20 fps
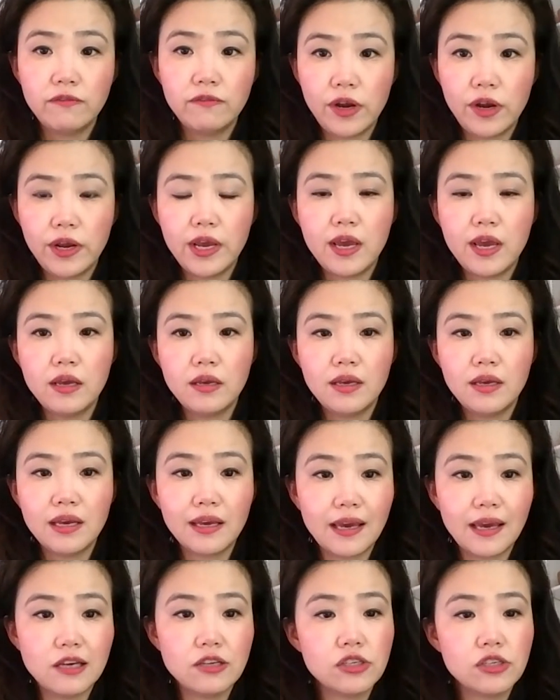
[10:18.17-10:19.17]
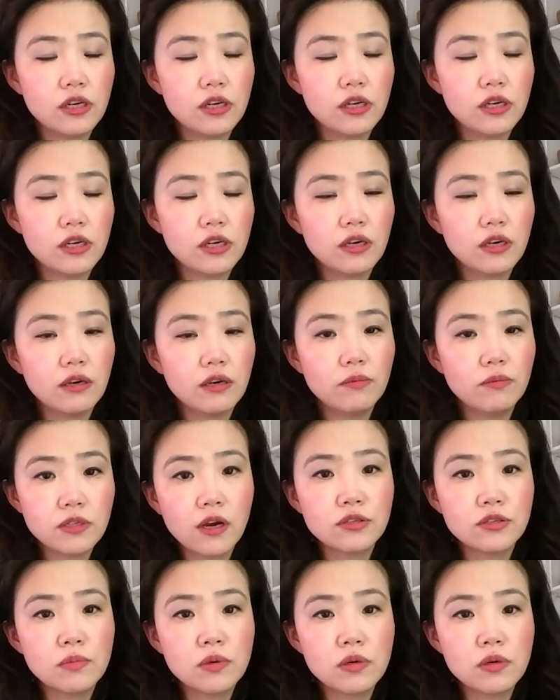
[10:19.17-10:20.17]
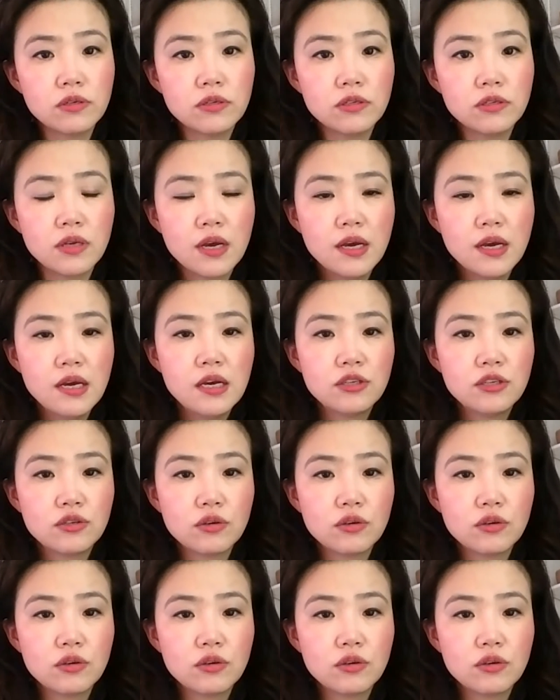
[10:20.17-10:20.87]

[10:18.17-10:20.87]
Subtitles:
very engaging with customers.